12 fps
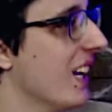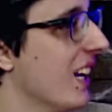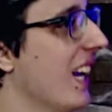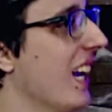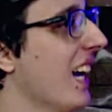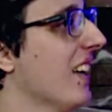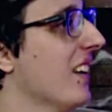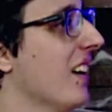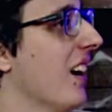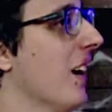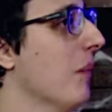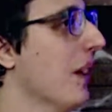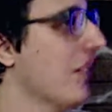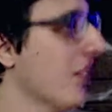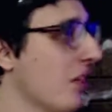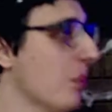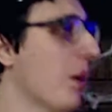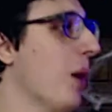And at
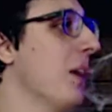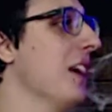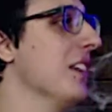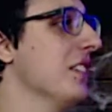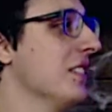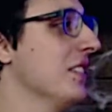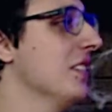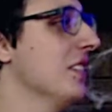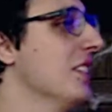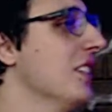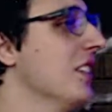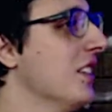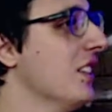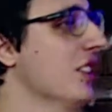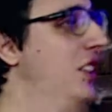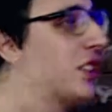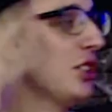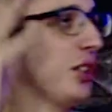this moment. Awesome.
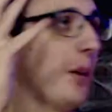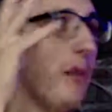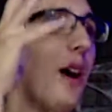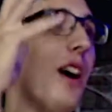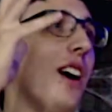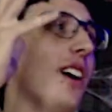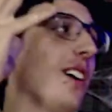Jafar